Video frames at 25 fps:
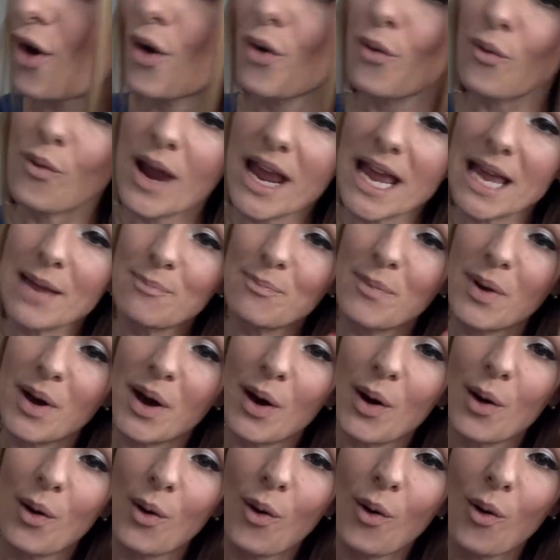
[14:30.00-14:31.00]

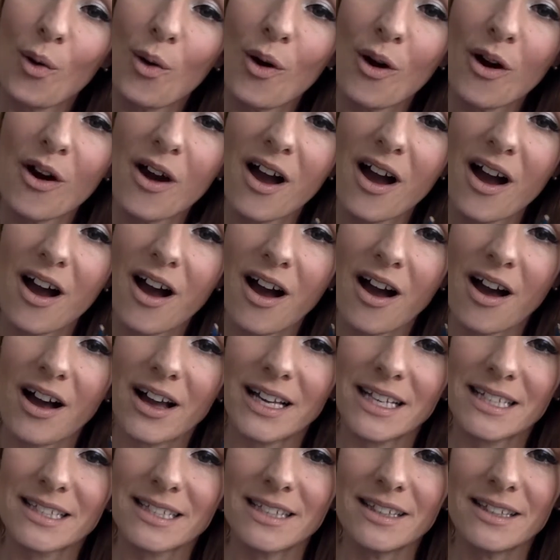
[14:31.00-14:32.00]
Rainbow Aura.
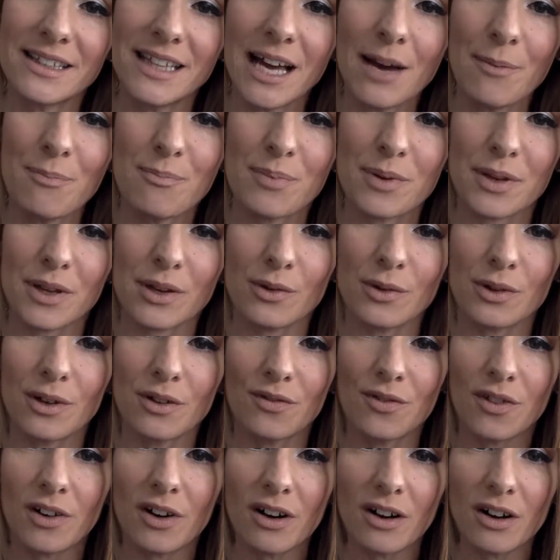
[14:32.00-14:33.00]
Isn't that
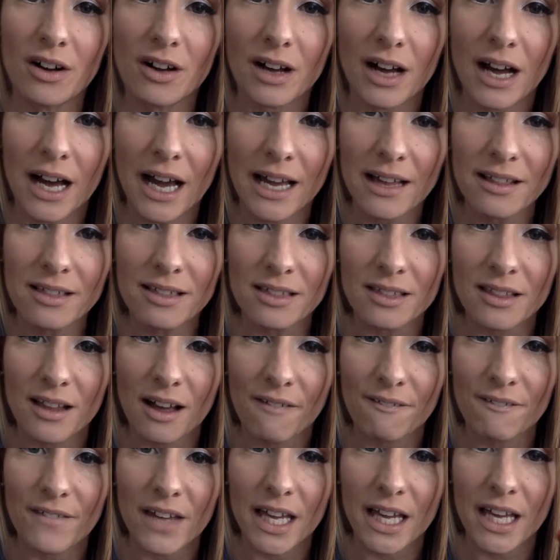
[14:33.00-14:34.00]
beautiful? I
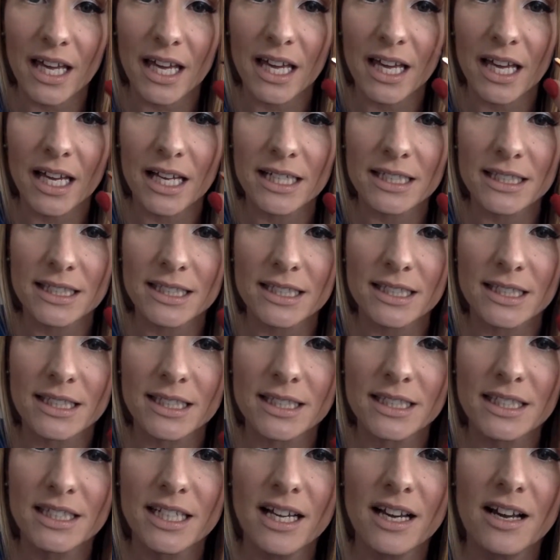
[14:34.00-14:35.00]
love it.
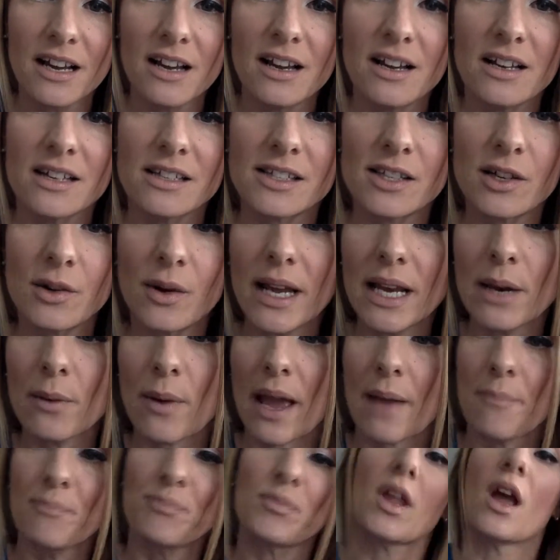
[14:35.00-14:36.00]
So
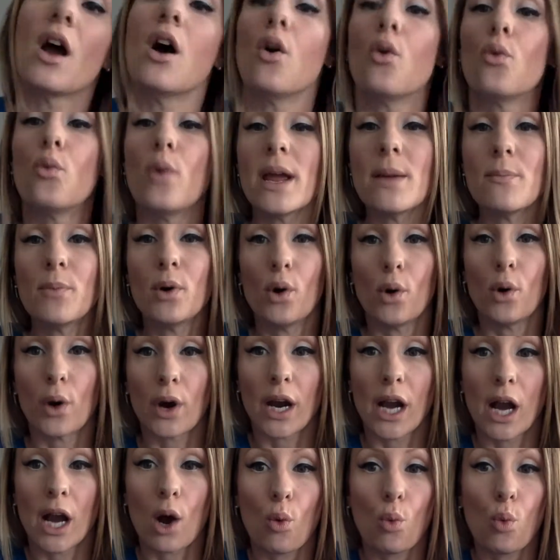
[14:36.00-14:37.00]
anyway, Rainbow
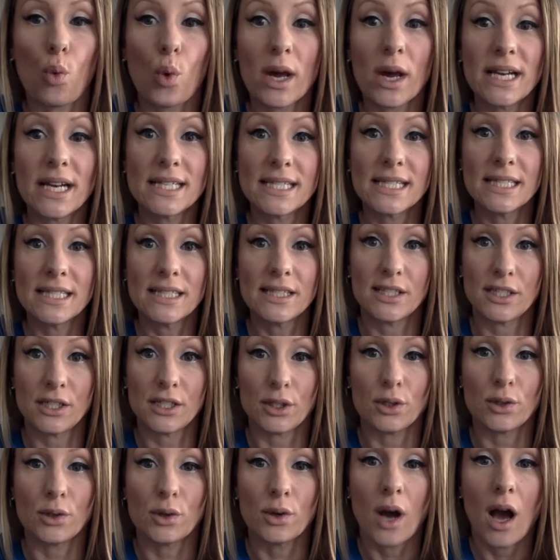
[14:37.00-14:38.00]
Aura, what does it
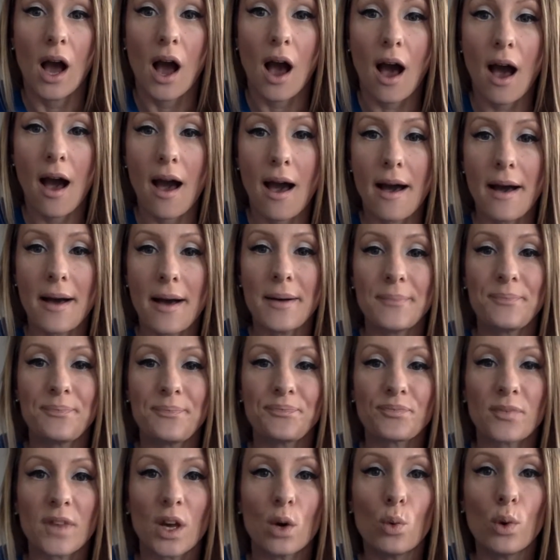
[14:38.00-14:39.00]
do?
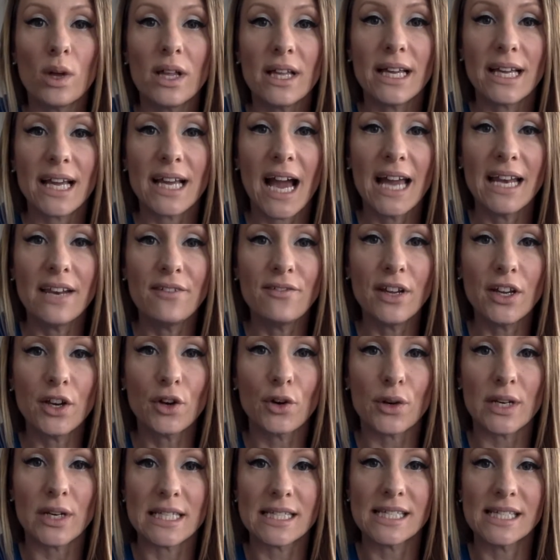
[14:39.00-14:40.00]
Well, it kind of
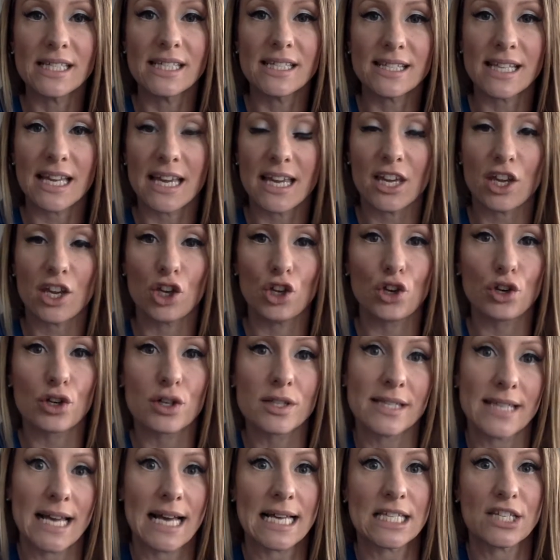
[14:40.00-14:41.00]
increases like your
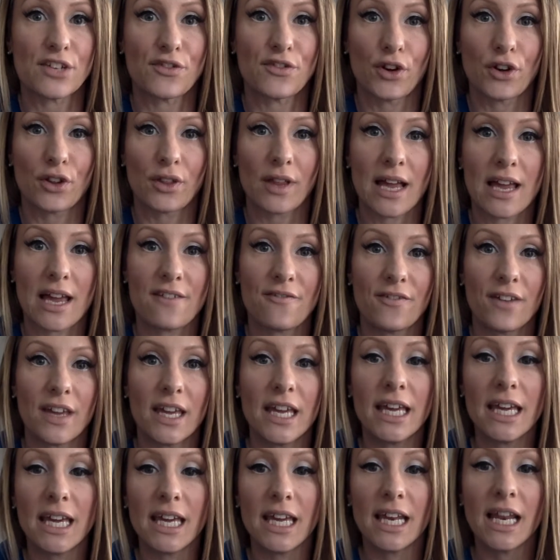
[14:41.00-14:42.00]
zest for life.
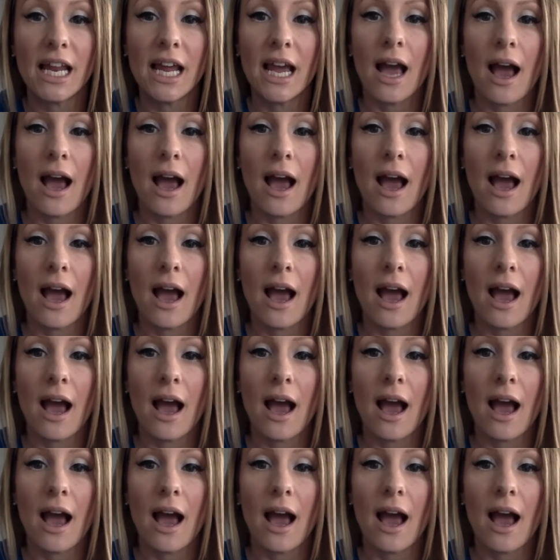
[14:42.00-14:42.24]
It